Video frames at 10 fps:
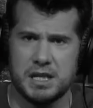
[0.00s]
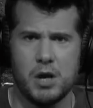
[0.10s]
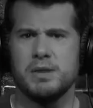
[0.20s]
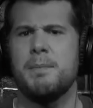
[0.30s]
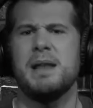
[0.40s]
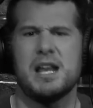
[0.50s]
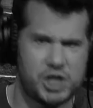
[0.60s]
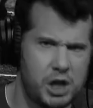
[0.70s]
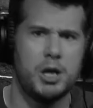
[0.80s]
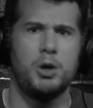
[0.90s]
Because, you know what, they might not
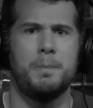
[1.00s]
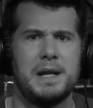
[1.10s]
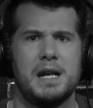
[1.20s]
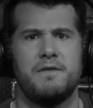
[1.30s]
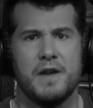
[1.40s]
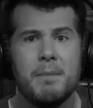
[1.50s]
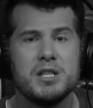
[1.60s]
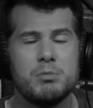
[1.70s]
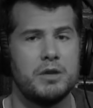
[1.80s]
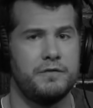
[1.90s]
share your opinion on
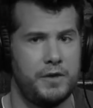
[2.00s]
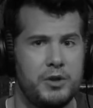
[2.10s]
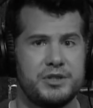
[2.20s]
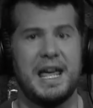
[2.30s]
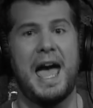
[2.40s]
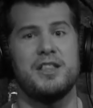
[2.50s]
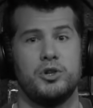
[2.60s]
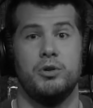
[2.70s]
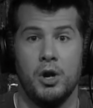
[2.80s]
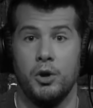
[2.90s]
feminism or your false
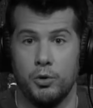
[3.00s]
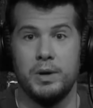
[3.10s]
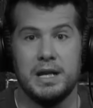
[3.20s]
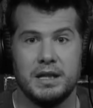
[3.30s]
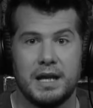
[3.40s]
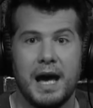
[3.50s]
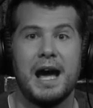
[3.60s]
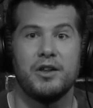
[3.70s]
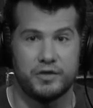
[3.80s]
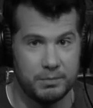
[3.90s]
stats, or read the
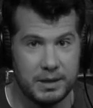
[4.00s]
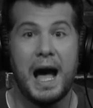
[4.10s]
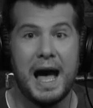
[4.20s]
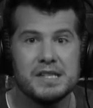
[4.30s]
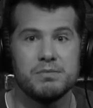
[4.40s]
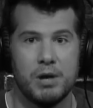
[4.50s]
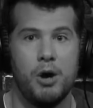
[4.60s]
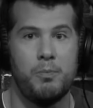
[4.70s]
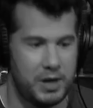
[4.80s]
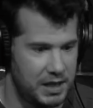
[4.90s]
cutouts from
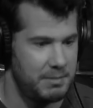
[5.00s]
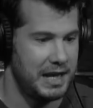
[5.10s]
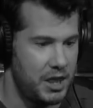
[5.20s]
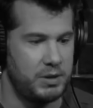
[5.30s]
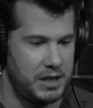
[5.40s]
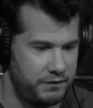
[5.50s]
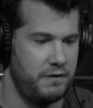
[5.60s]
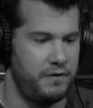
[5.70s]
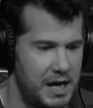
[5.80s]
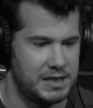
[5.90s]
Cosmo, putting them together with
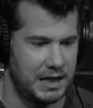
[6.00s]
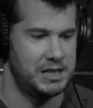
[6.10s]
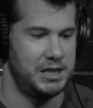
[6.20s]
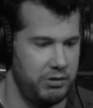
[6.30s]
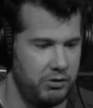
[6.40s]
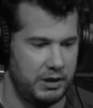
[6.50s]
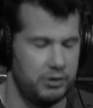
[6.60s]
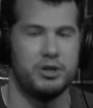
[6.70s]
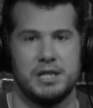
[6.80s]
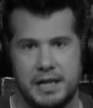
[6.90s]
different fonts like a serial
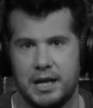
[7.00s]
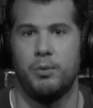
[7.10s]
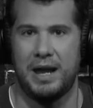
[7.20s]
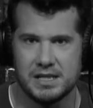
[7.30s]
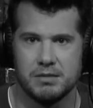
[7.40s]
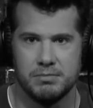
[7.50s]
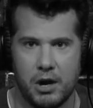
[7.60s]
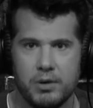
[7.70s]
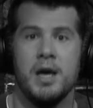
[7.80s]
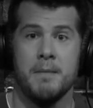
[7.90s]
killer sending a ransom
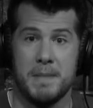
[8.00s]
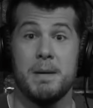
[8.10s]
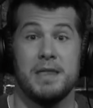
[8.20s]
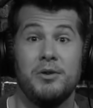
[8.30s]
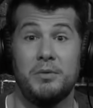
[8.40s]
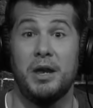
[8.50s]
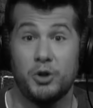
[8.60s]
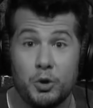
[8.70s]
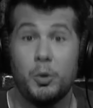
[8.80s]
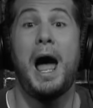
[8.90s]
note. Maybe their,
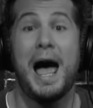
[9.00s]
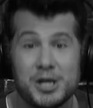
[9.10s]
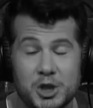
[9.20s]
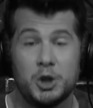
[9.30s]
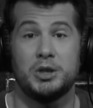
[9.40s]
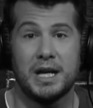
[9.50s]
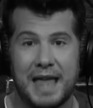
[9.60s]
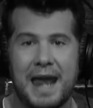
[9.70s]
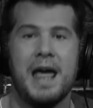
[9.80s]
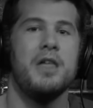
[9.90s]
their garage doesn't look like
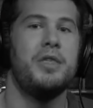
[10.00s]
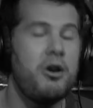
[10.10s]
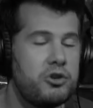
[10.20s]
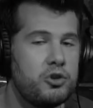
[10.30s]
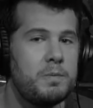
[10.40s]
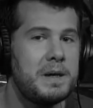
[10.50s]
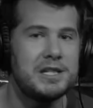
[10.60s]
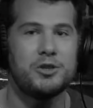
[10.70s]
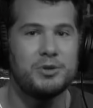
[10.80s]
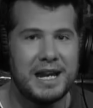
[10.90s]
that. They're too
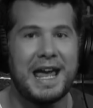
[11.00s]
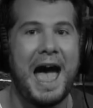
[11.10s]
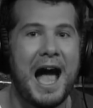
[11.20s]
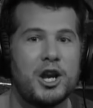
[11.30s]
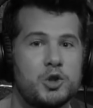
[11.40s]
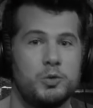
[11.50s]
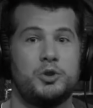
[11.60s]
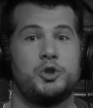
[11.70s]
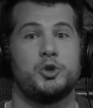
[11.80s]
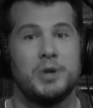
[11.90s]
busy creating
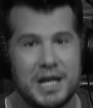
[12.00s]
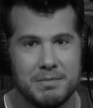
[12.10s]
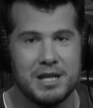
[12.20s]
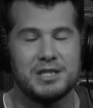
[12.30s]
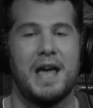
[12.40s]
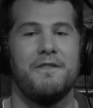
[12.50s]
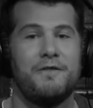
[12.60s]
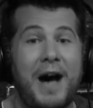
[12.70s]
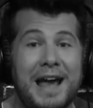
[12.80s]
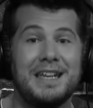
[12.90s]
actual treatments and
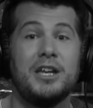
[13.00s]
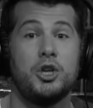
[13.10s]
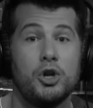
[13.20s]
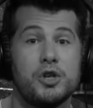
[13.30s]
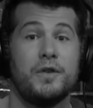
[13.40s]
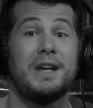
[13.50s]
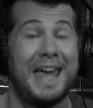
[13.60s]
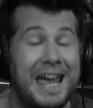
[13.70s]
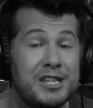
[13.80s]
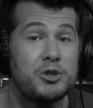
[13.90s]
finding cures for
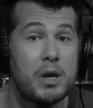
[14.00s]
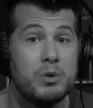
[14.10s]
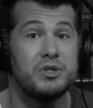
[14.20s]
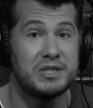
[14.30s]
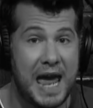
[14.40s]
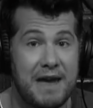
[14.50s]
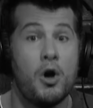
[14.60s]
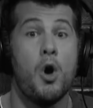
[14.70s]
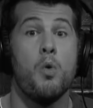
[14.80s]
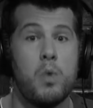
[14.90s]
cancer that will
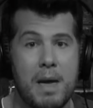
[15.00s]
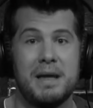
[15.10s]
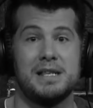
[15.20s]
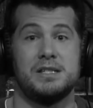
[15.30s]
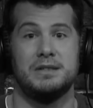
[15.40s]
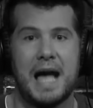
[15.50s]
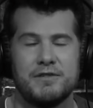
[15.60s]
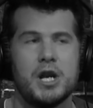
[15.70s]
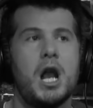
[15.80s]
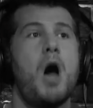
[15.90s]
save women's
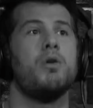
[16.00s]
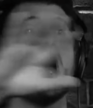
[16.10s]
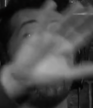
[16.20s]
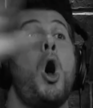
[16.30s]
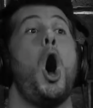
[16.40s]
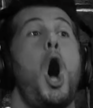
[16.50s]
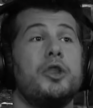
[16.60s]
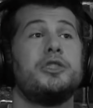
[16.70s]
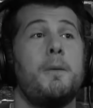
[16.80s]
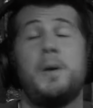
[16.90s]
lives. No, no, no,
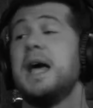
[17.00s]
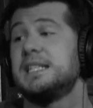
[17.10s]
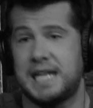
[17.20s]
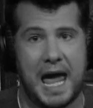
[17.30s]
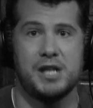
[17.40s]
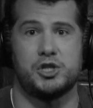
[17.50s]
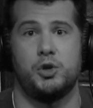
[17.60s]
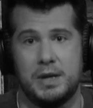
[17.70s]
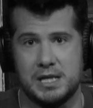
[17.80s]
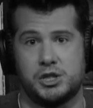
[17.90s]
halt the breast
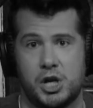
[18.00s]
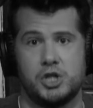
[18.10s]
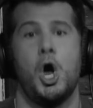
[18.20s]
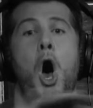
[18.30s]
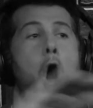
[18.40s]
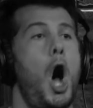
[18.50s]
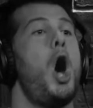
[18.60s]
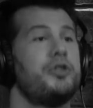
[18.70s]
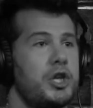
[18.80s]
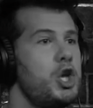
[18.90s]
cancer research,
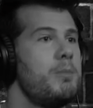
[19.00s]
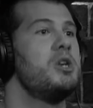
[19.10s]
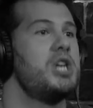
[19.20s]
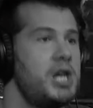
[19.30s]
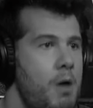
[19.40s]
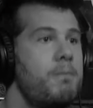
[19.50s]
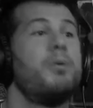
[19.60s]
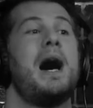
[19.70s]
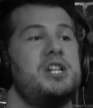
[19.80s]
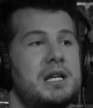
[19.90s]
halt the Human Genome
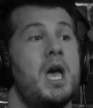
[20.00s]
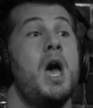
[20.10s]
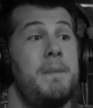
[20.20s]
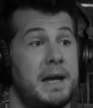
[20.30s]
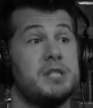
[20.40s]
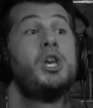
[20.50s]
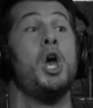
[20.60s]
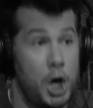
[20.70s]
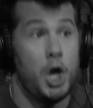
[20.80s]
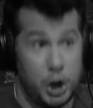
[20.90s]
Project, because
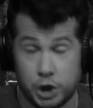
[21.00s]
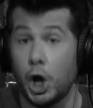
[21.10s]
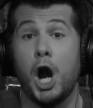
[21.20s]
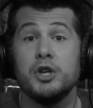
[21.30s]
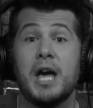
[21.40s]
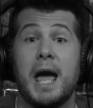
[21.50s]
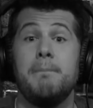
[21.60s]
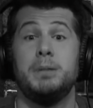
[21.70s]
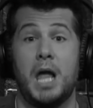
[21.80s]
Charles M.